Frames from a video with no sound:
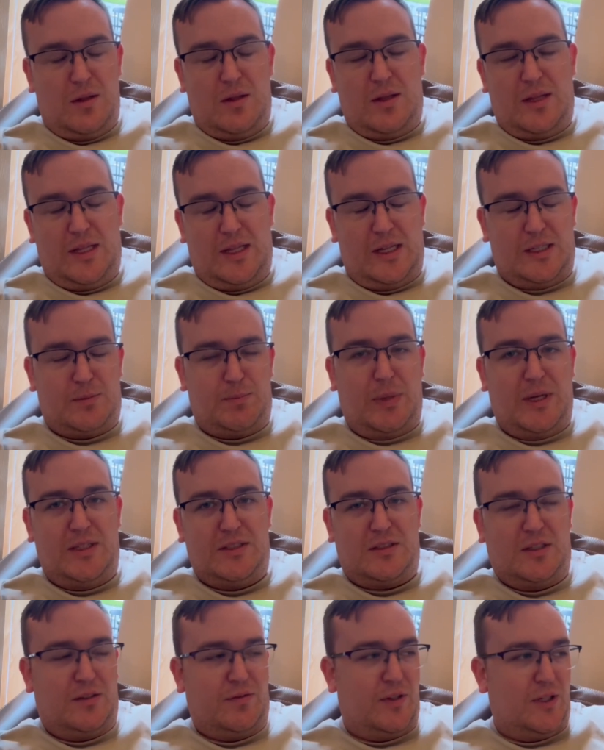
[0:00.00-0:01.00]
that's based
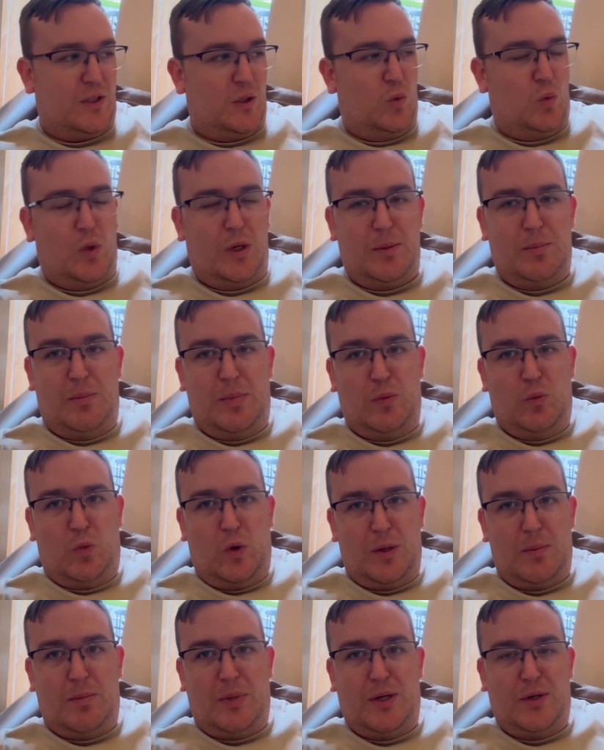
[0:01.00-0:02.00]
off like a
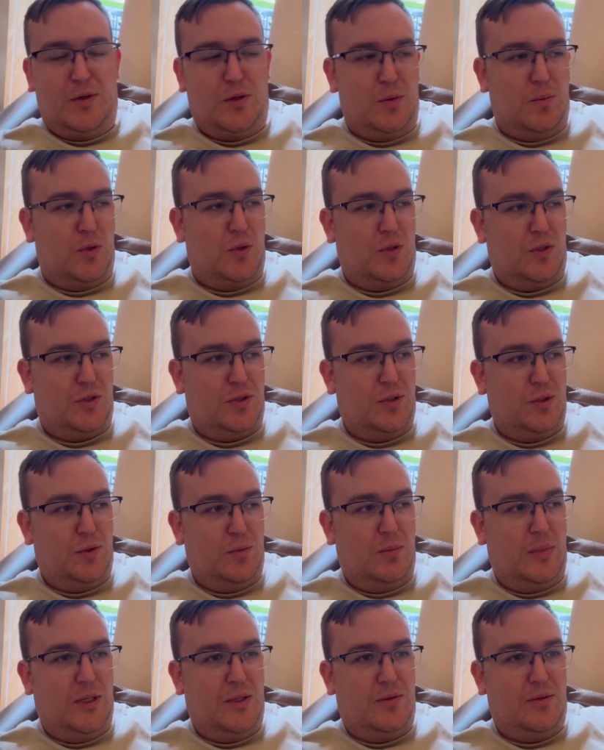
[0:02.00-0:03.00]
1-bedroom or a
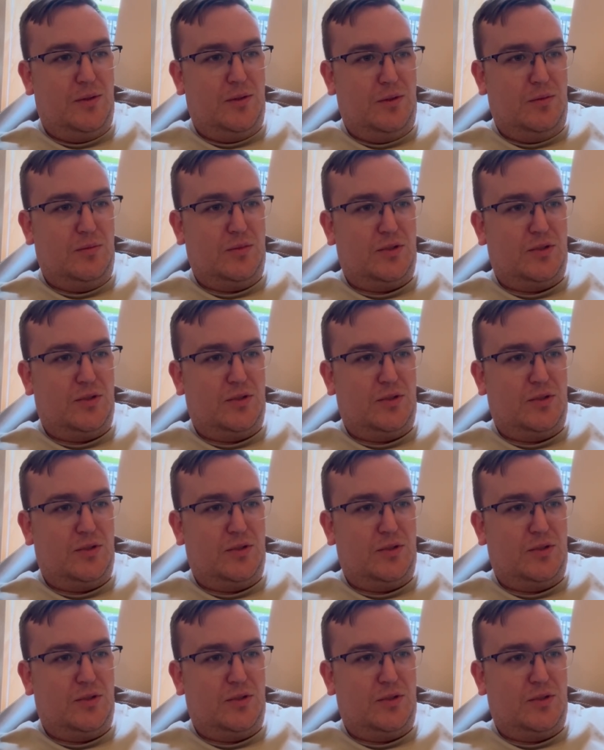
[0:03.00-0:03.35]
2-bedroom.